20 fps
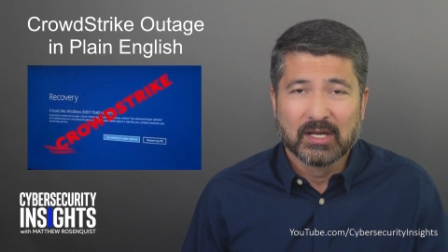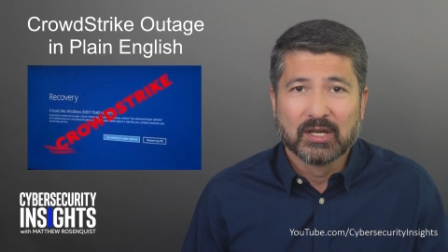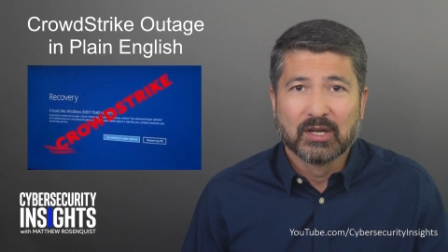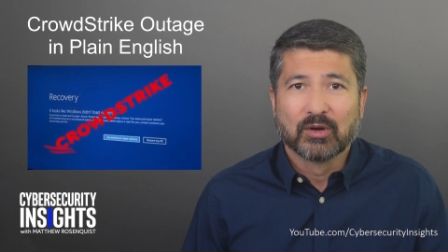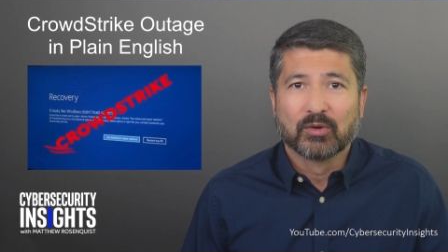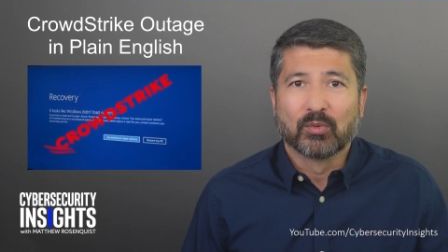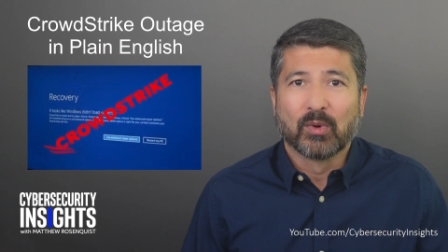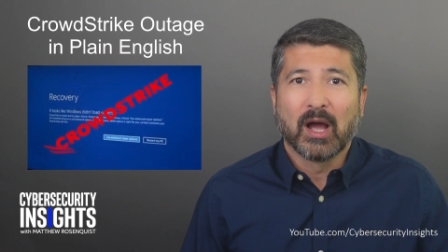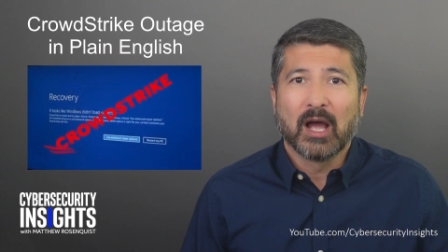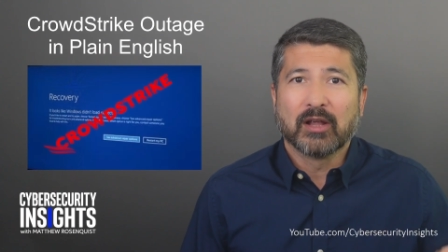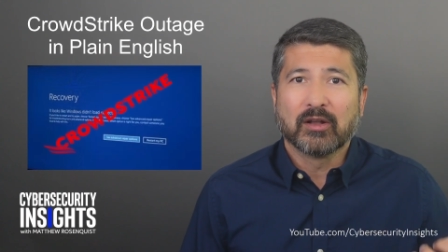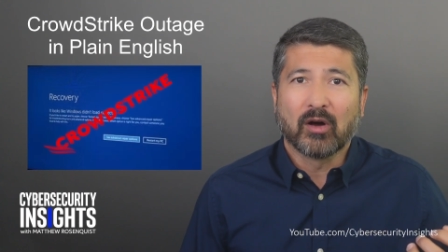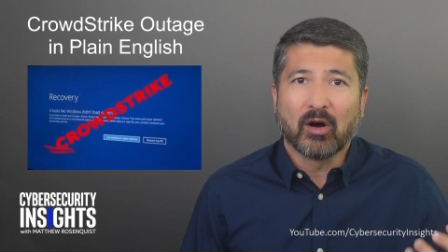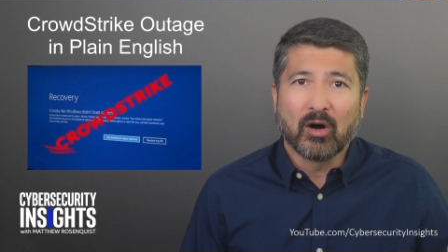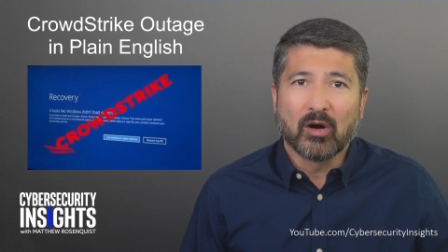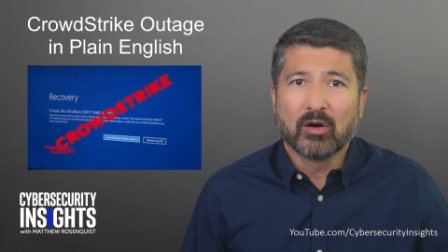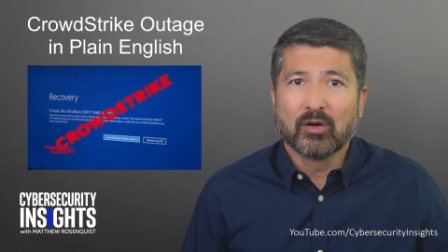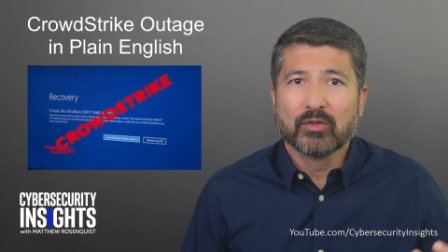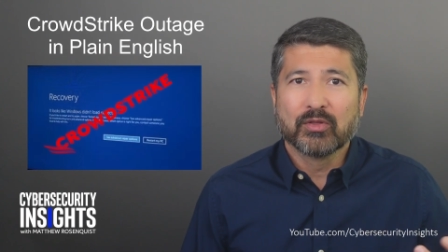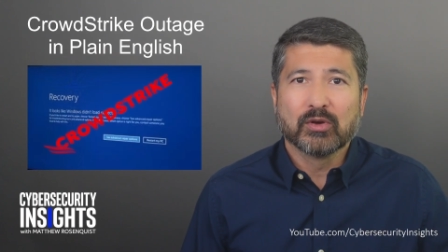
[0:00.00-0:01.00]
Right,
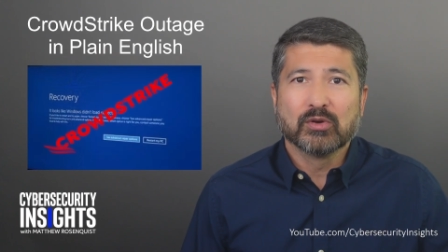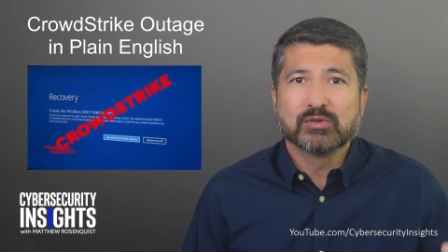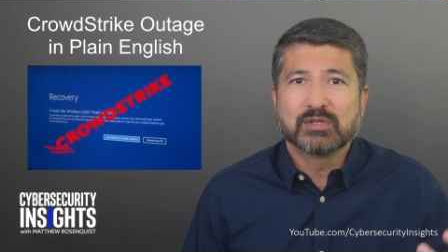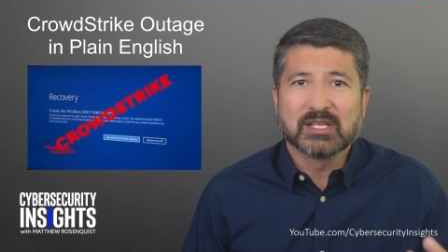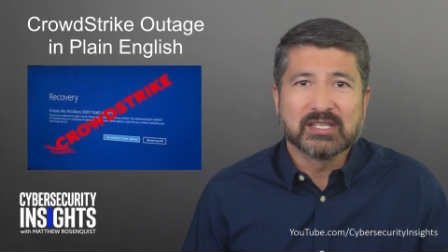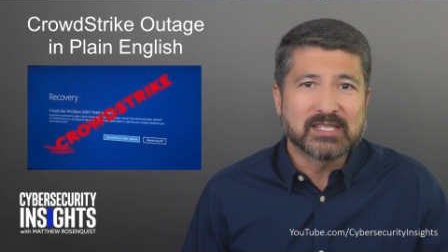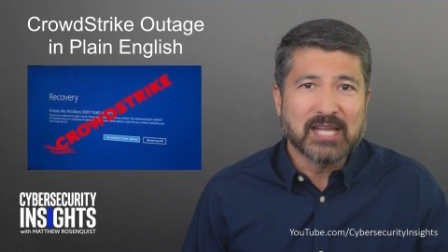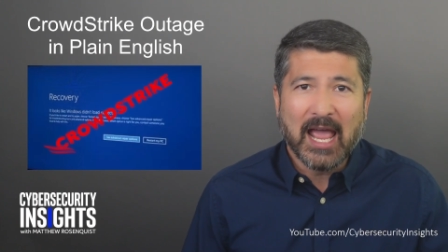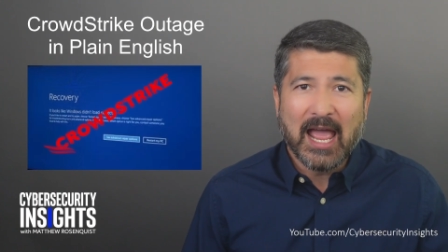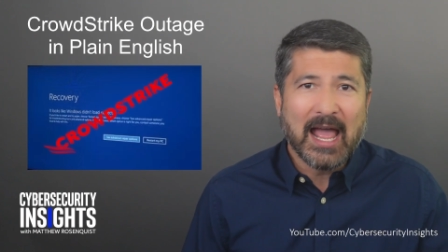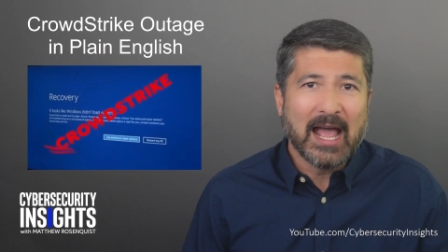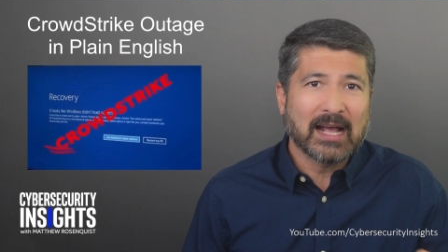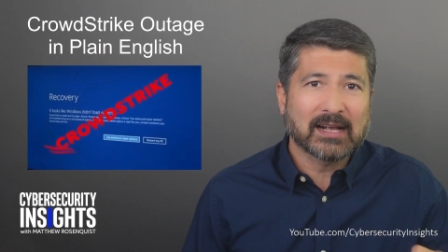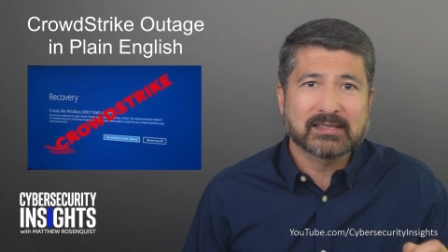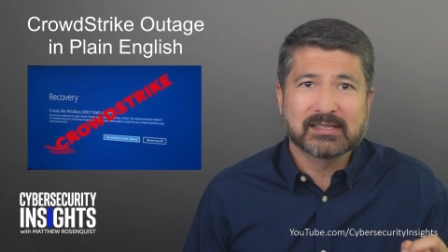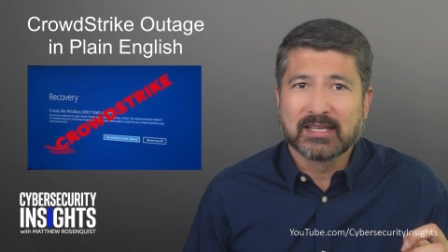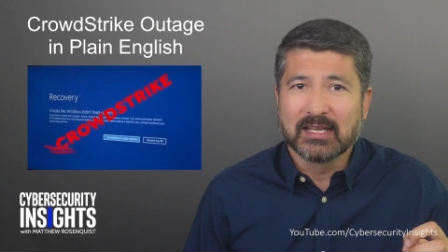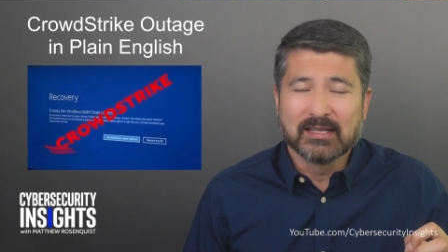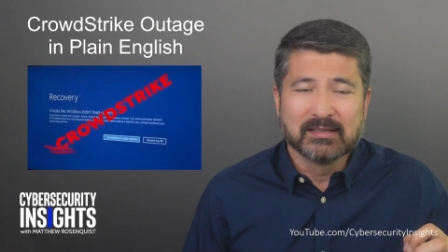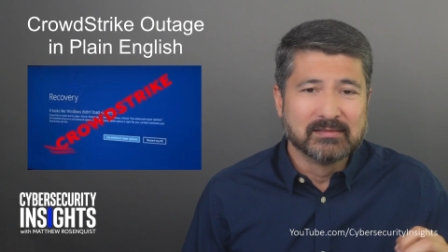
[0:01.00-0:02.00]
all those
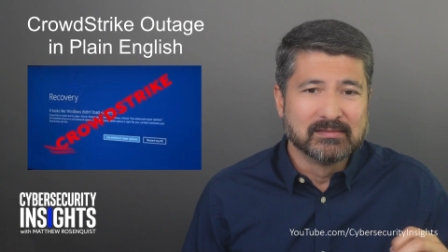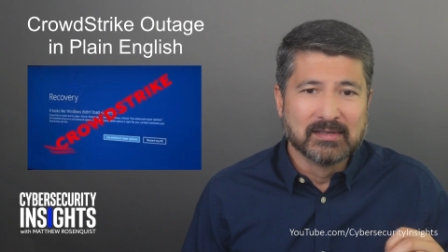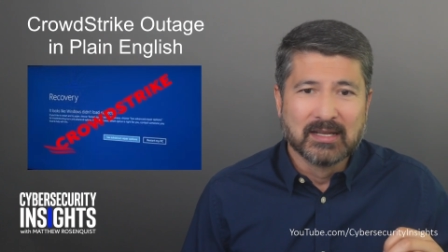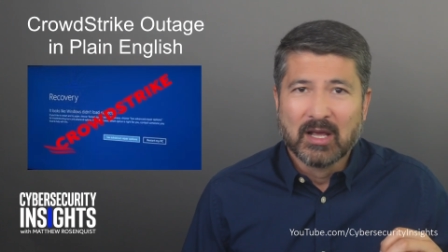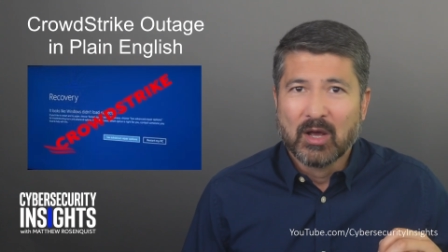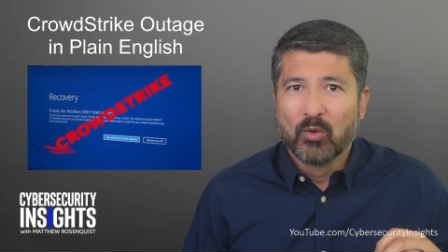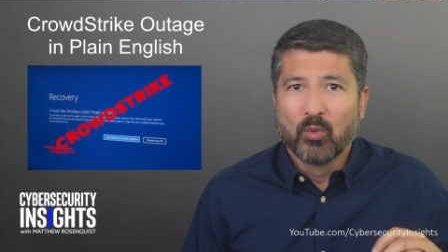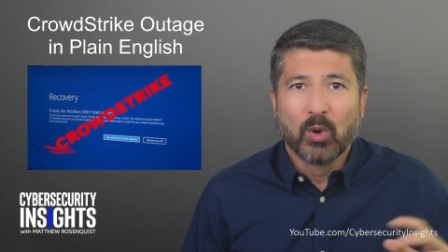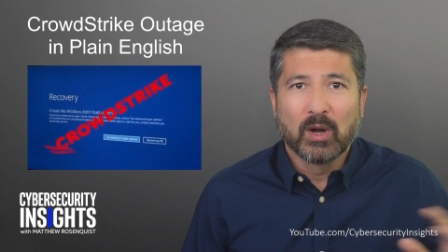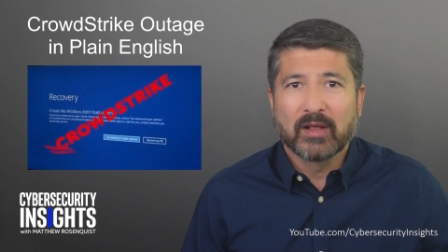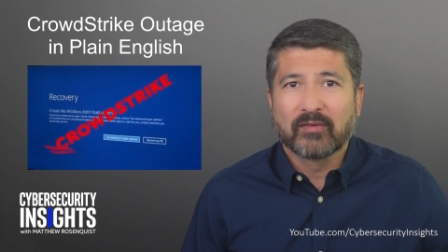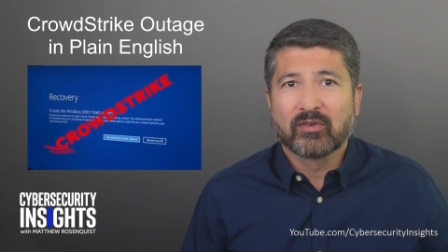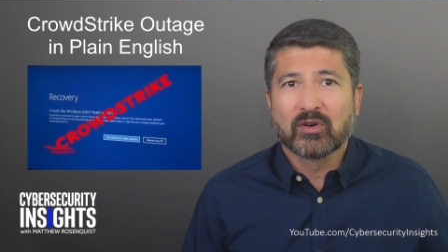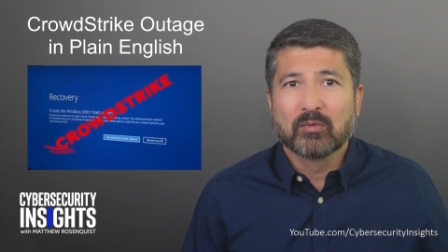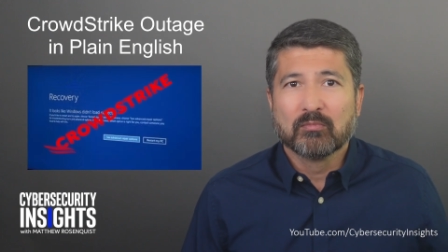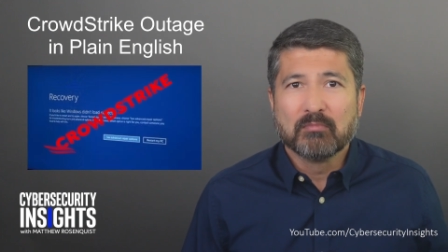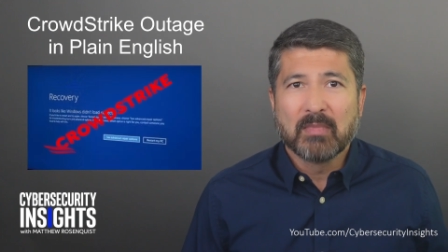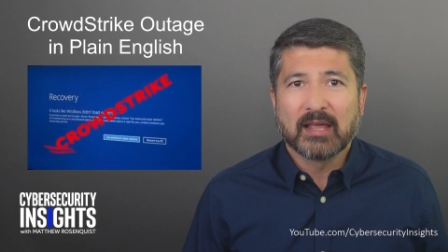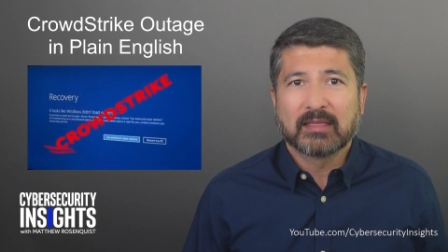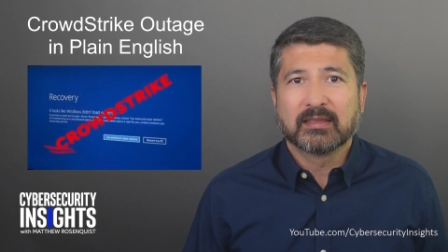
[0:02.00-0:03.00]
attacks and whatever
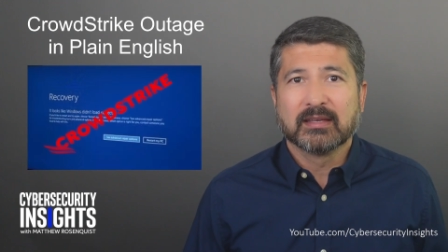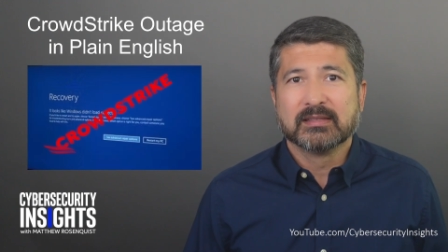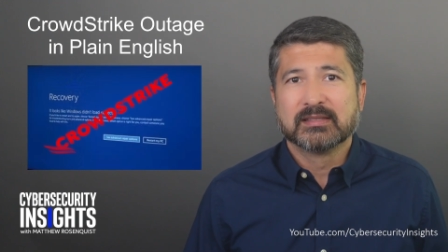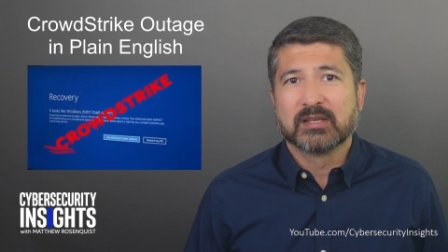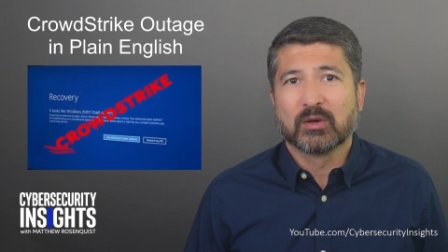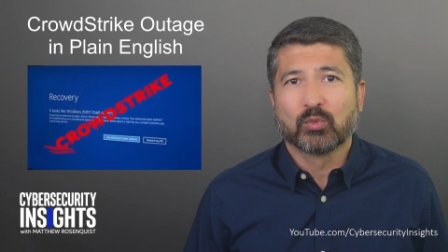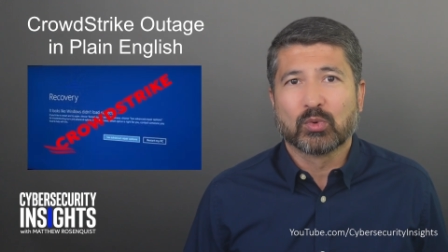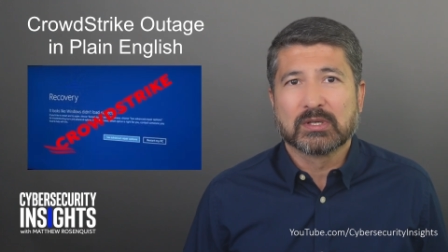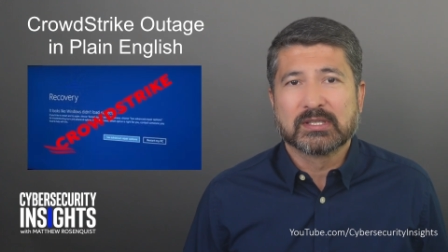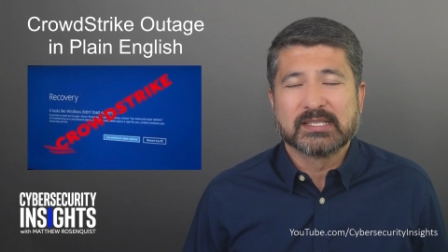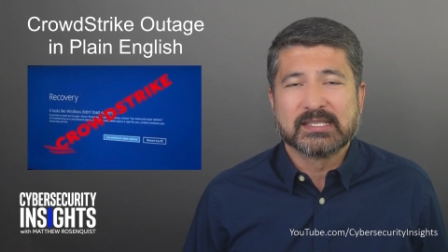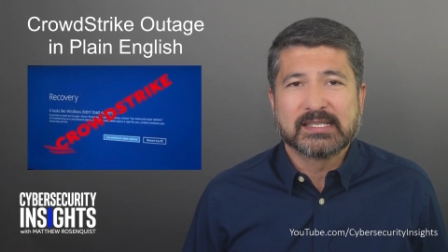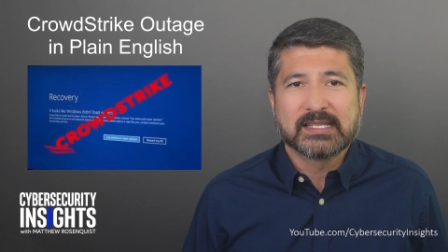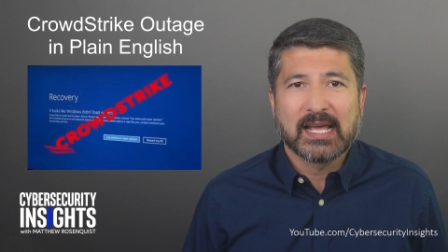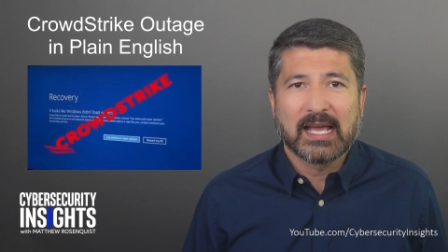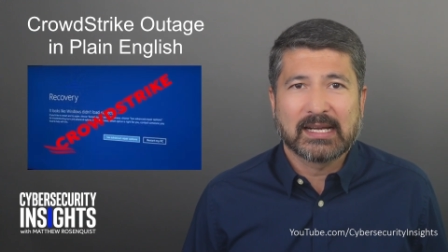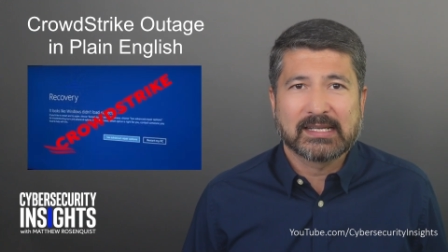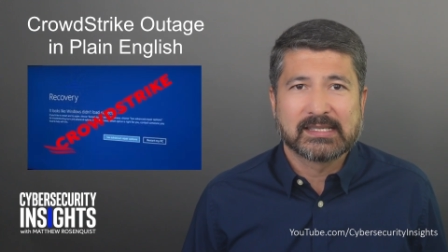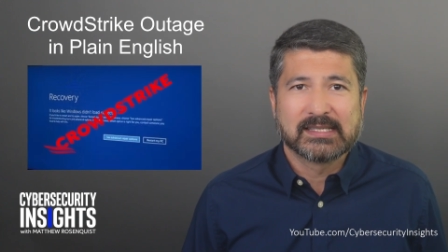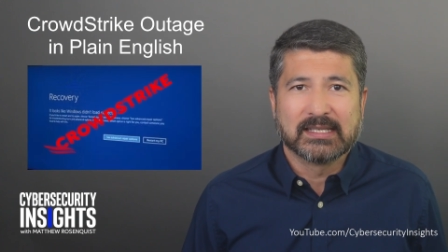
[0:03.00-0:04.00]
methods that were
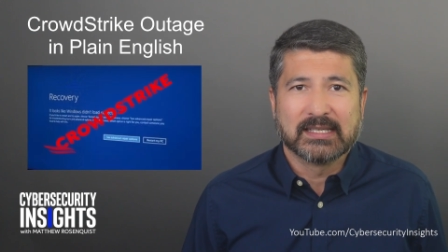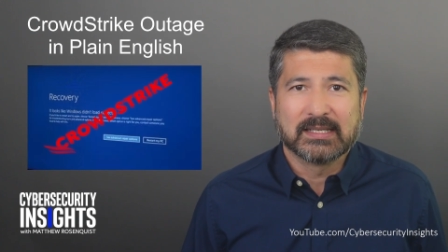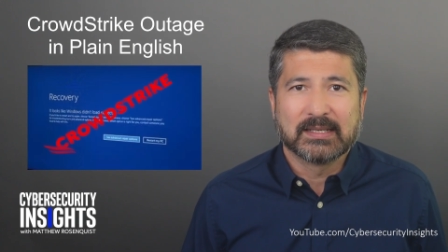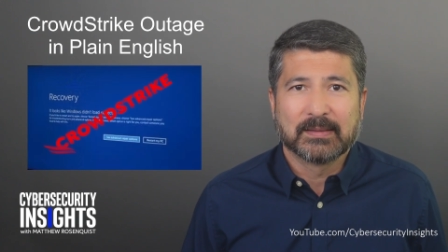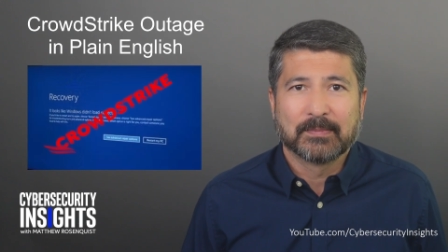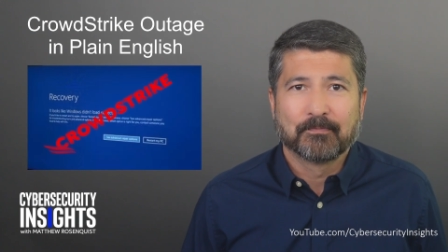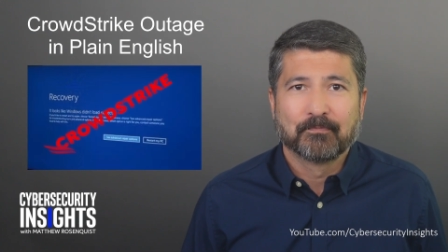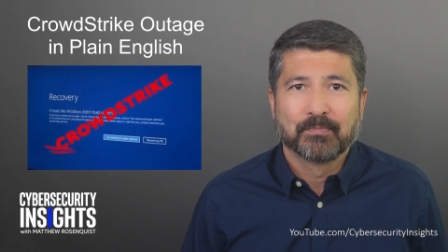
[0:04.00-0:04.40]
detected.